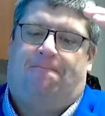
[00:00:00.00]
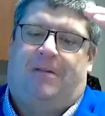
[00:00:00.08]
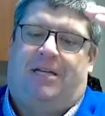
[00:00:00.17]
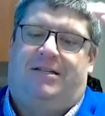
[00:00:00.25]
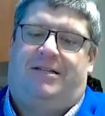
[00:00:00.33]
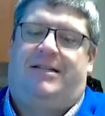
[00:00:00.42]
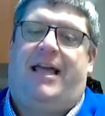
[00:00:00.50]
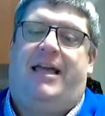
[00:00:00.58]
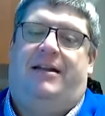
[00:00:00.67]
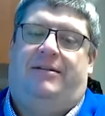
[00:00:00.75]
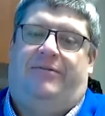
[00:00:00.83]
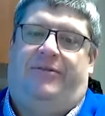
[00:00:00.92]

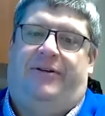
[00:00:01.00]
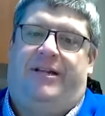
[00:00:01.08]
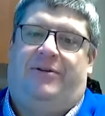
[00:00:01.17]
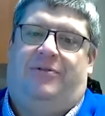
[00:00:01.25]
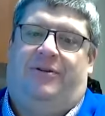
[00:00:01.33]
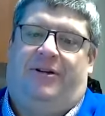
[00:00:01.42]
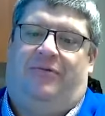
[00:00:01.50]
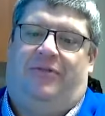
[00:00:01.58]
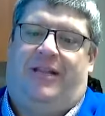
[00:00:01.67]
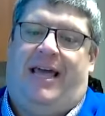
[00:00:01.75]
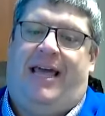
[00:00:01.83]
state for for the